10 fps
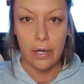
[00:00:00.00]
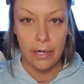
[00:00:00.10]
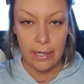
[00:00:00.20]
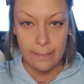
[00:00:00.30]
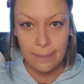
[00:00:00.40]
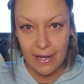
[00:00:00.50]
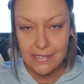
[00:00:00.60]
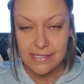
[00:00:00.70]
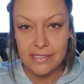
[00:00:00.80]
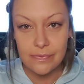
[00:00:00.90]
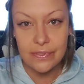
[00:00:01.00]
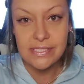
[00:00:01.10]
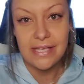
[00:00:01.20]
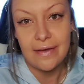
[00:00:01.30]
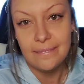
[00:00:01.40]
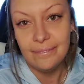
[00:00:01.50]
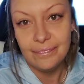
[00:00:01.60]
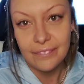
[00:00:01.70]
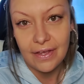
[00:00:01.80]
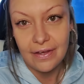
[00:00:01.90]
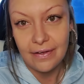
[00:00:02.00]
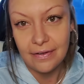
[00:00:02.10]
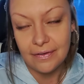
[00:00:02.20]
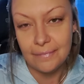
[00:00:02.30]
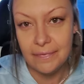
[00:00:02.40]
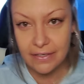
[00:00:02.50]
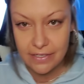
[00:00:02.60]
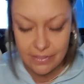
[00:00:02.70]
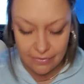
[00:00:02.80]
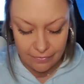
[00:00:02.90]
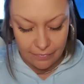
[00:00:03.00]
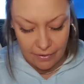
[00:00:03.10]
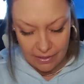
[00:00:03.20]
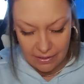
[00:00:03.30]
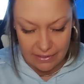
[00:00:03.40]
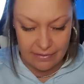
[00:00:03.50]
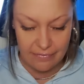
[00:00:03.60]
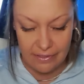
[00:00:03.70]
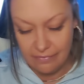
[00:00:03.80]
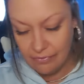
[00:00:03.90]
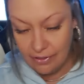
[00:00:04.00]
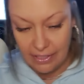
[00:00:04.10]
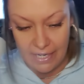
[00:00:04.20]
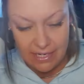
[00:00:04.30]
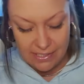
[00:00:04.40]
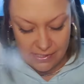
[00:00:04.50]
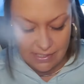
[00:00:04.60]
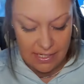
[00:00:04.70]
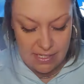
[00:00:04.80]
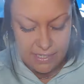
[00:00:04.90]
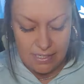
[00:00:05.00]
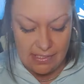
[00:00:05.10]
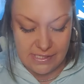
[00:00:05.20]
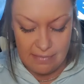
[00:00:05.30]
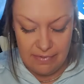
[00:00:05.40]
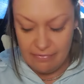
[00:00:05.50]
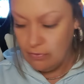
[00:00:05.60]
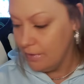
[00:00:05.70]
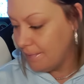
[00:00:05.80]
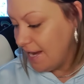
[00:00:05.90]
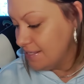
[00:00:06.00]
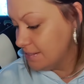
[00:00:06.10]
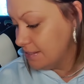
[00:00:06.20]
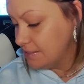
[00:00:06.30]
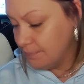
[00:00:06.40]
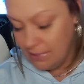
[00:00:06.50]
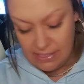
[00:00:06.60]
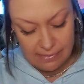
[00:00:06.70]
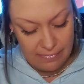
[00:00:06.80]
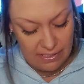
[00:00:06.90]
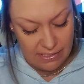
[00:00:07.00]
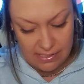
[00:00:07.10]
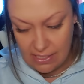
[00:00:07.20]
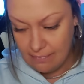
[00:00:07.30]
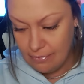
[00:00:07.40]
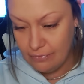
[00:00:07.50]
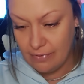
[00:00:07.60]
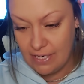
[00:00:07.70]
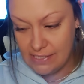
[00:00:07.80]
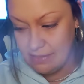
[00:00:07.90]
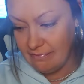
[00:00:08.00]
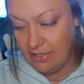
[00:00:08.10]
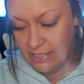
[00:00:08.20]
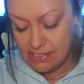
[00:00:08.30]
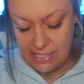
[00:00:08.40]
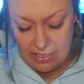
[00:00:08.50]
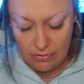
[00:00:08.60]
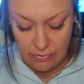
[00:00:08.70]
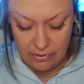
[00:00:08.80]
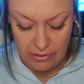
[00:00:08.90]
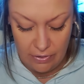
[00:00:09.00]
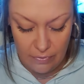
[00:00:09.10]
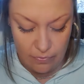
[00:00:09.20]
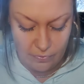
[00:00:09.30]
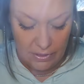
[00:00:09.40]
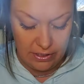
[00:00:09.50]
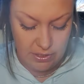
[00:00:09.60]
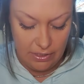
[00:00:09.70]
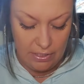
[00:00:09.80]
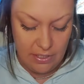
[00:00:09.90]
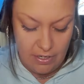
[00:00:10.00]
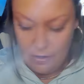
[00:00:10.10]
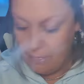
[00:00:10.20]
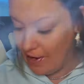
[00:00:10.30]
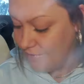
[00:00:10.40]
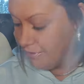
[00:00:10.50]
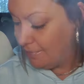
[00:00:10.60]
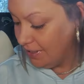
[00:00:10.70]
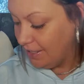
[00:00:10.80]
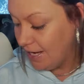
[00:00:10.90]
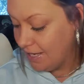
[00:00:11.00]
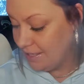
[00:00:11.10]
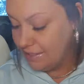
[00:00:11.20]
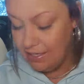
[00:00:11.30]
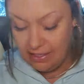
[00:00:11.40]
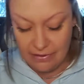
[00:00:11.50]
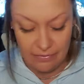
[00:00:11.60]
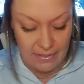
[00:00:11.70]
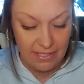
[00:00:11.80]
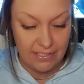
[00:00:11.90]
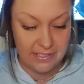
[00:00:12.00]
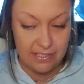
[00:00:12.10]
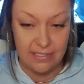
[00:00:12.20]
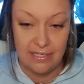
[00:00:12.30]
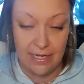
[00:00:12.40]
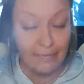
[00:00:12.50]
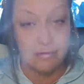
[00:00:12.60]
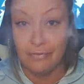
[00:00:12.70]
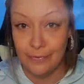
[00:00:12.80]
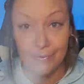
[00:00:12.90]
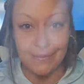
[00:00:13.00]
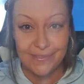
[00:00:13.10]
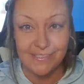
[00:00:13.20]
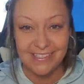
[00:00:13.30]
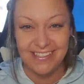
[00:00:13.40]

All right, Pisces, what's up? Um, here to do a collective reading for you guys. It's going to be for Pisces placements, Sun, Moon, Rising, Venus, and North Node. Hope everybody had a great April Fool's.